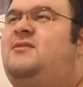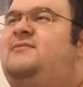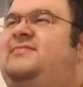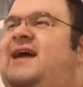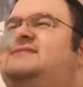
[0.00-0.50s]

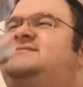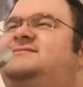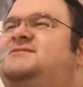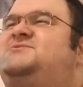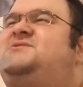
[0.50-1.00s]
That's
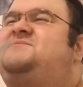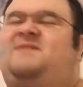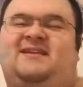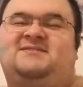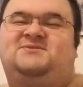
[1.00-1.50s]
district
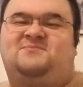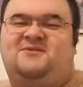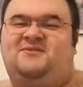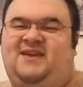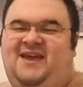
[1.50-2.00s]
manager
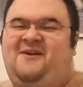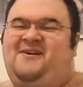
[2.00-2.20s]
worthy.